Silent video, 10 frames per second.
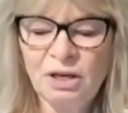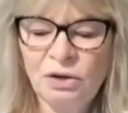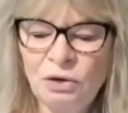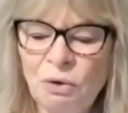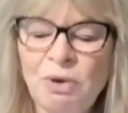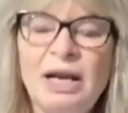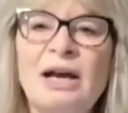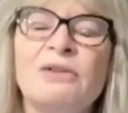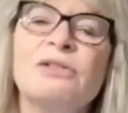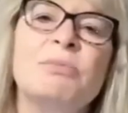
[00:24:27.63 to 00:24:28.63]
No one
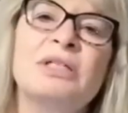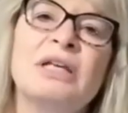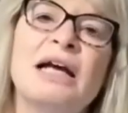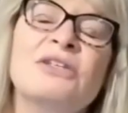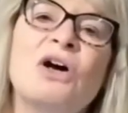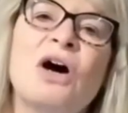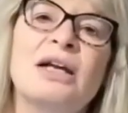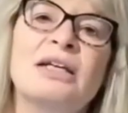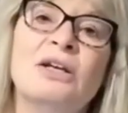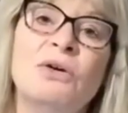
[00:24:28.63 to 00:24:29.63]
else besides
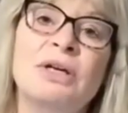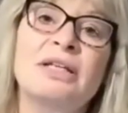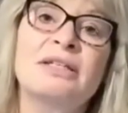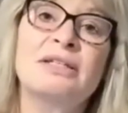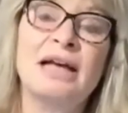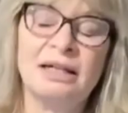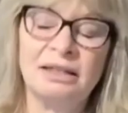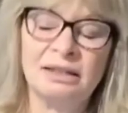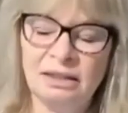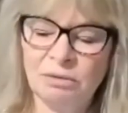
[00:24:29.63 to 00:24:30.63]
God can know
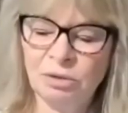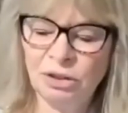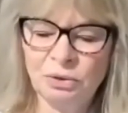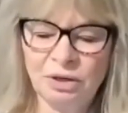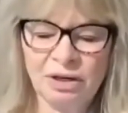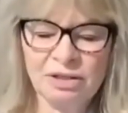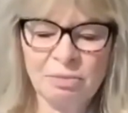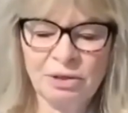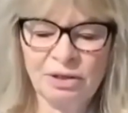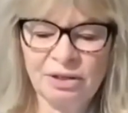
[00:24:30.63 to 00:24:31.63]
exactly what you are
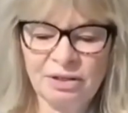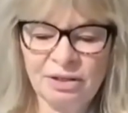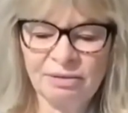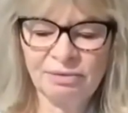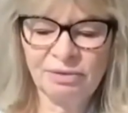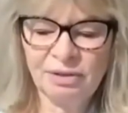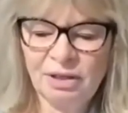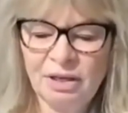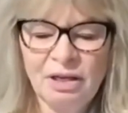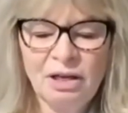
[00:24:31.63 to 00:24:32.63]
experiencing.
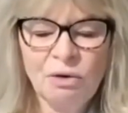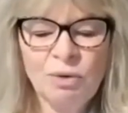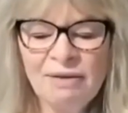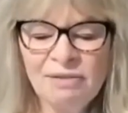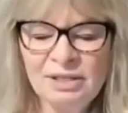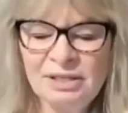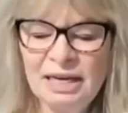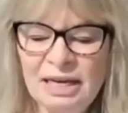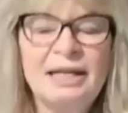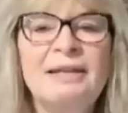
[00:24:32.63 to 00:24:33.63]
We have this
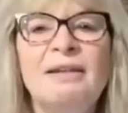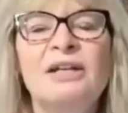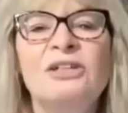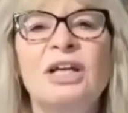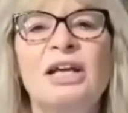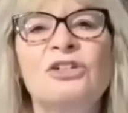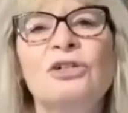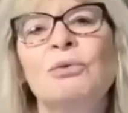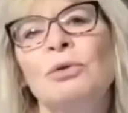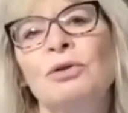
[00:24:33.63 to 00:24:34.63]
saying in the
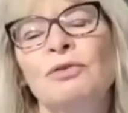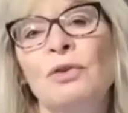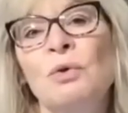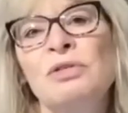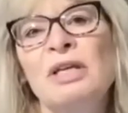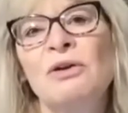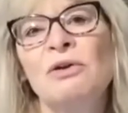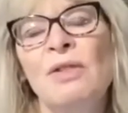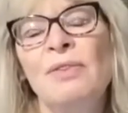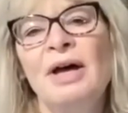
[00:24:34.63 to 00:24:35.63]
educational world for those that
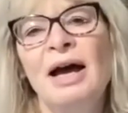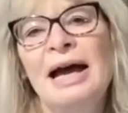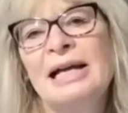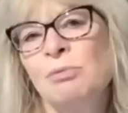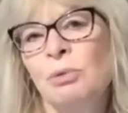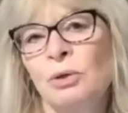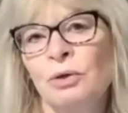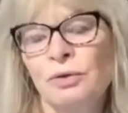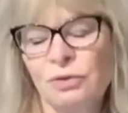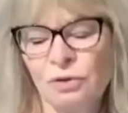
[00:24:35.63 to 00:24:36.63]
are on the
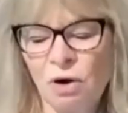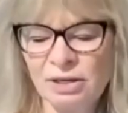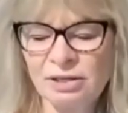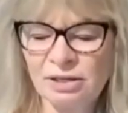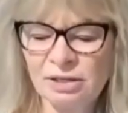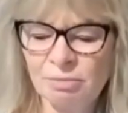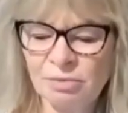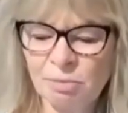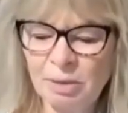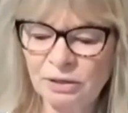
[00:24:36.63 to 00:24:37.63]
Asperger's or autism
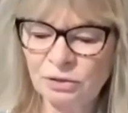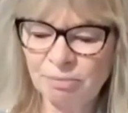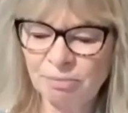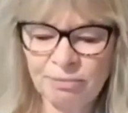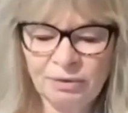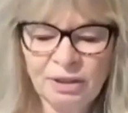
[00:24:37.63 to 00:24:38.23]
spectrum.